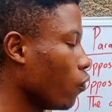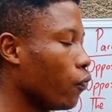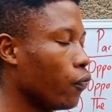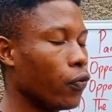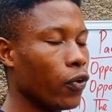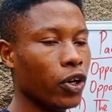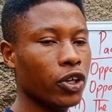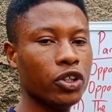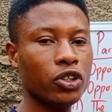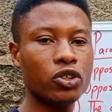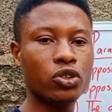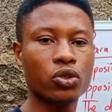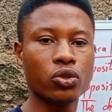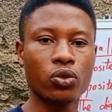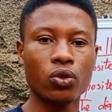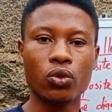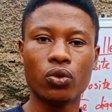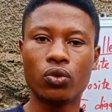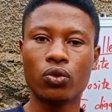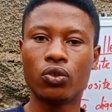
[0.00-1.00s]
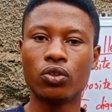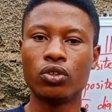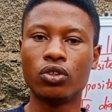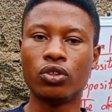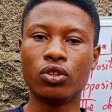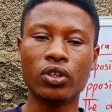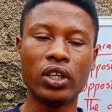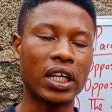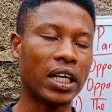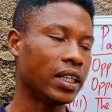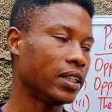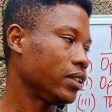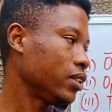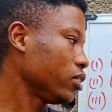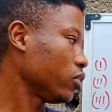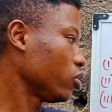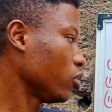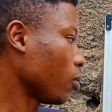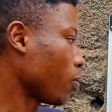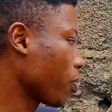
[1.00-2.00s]
For you to know that
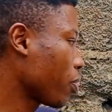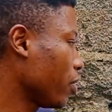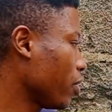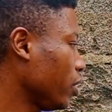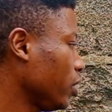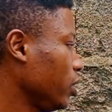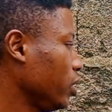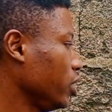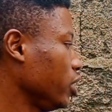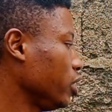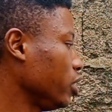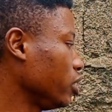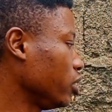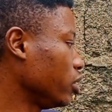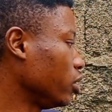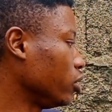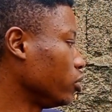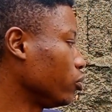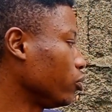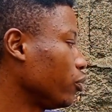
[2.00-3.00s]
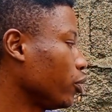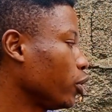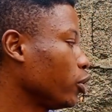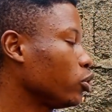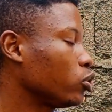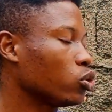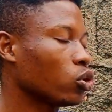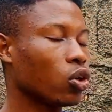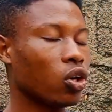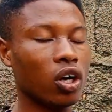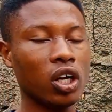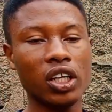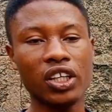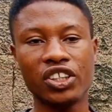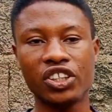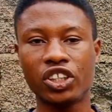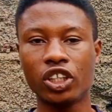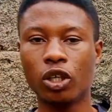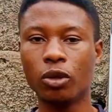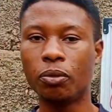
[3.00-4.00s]
something is, for you to call a
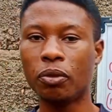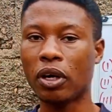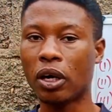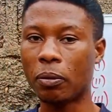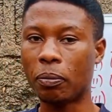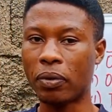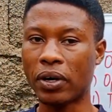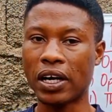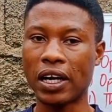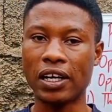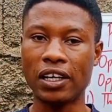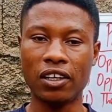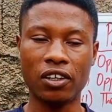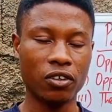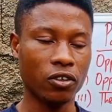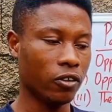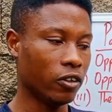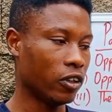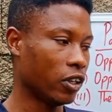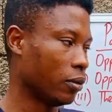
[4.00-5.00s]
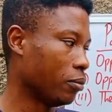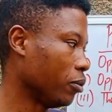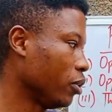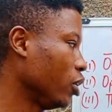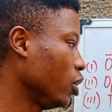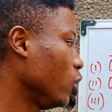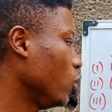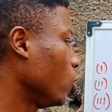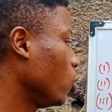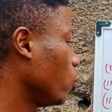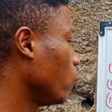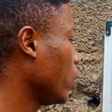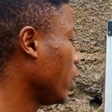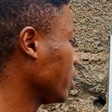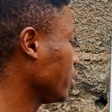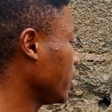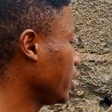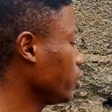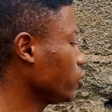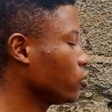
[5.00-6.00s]
shape a parallelogram, we are
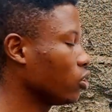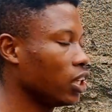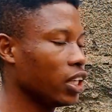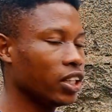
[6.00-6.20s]
trying to